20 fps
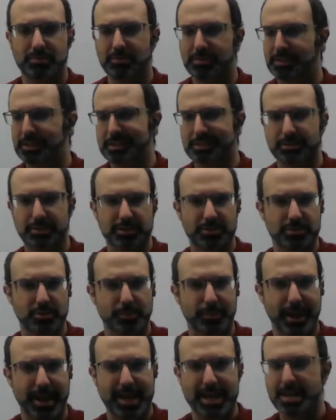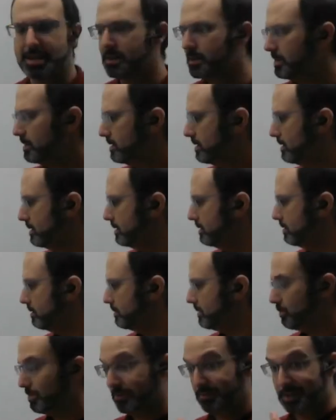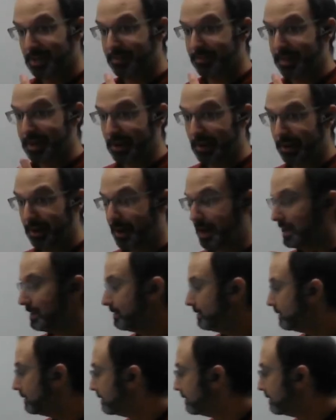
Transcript: Well, that's not so bad. I mean, we've done that a lot.